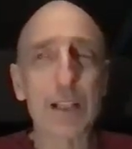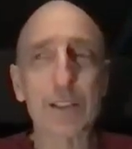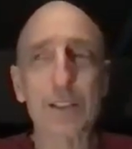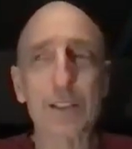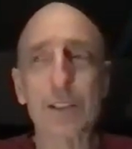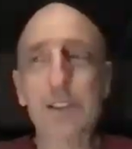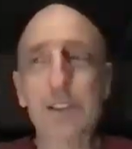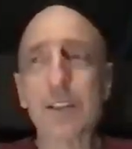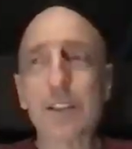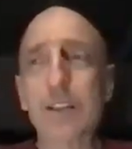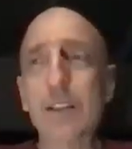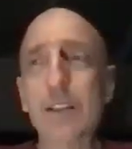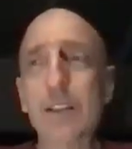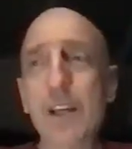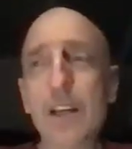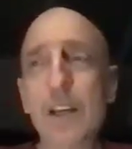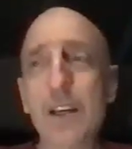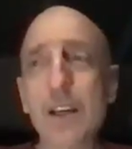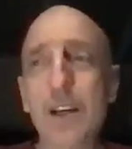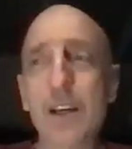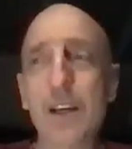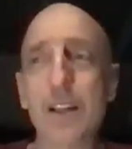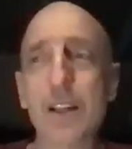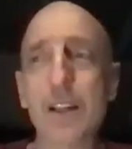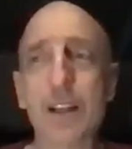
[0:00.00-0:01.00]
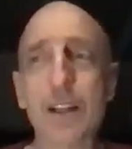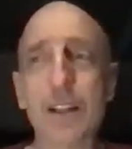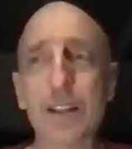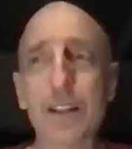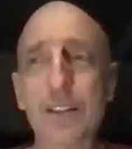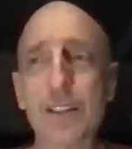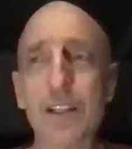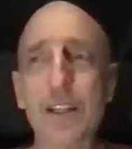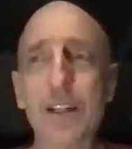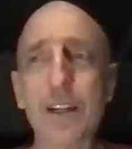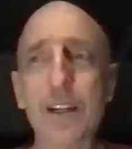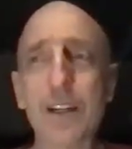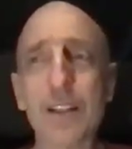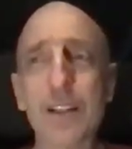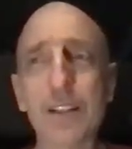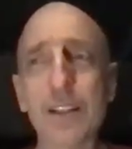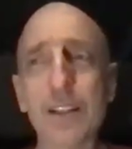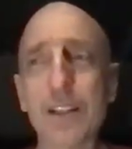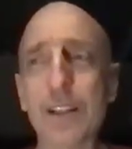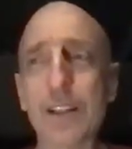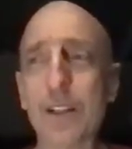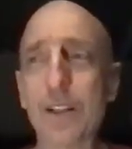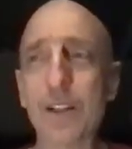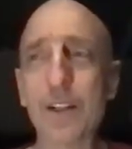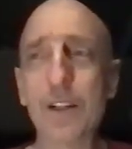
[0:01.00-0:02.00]
Actually, like I said, I
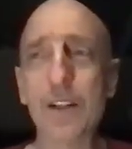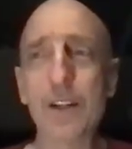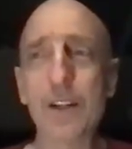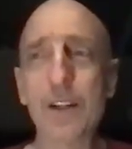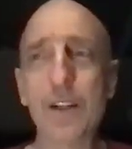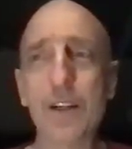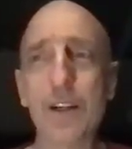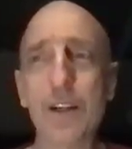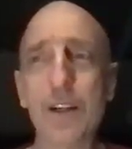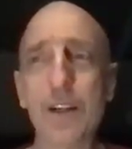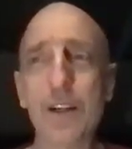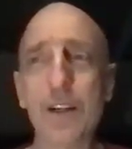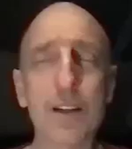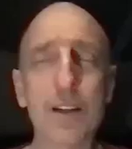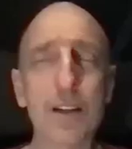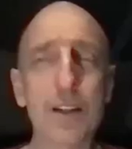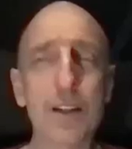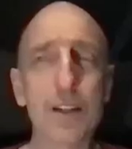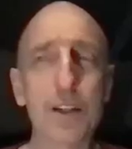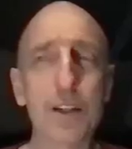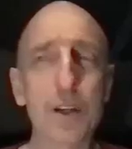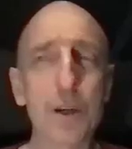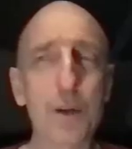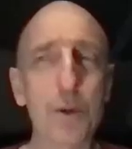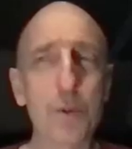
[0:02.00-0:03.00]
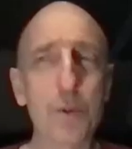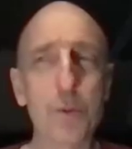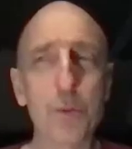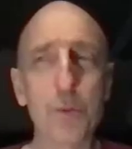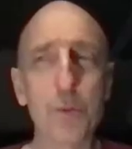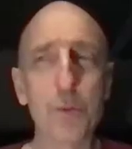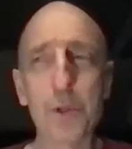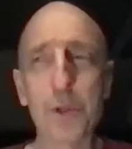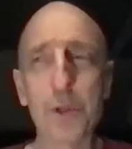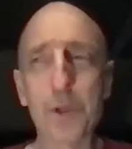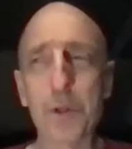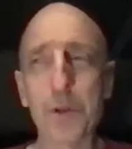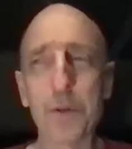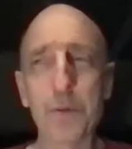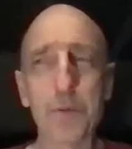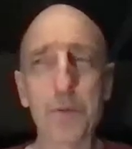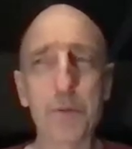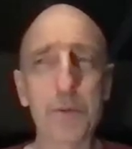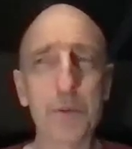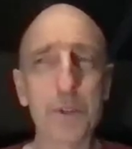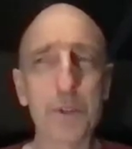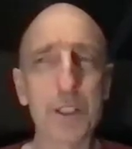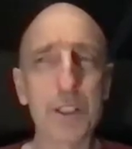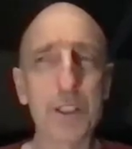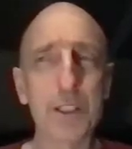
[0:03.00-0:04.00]
think
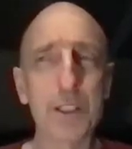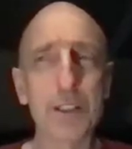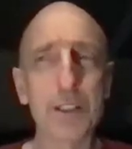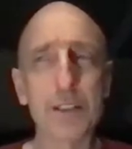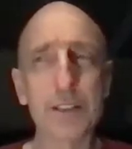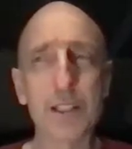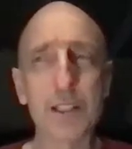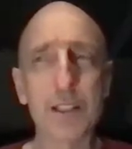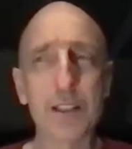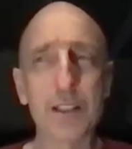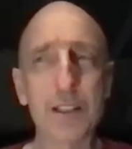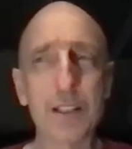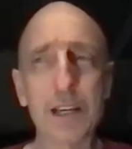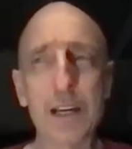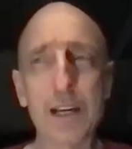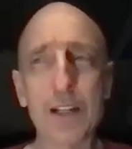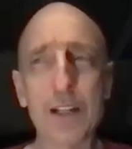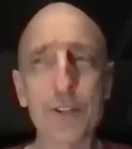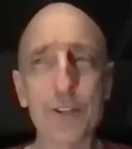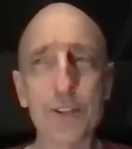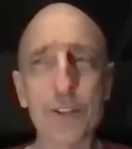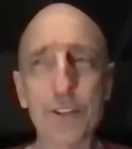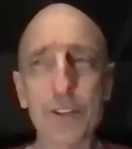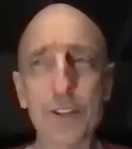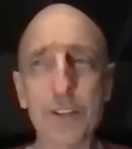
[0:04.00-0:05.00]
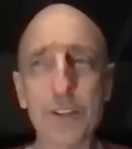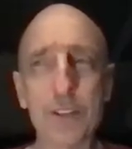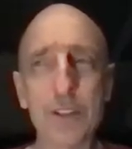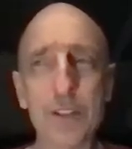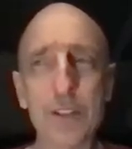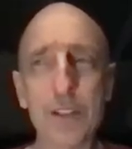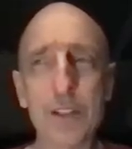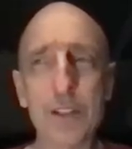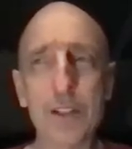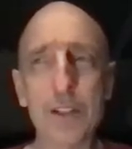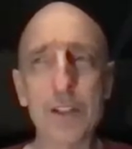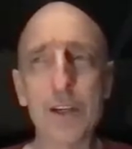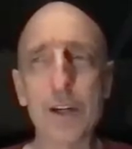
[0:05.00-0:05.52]
we're in the 10,000,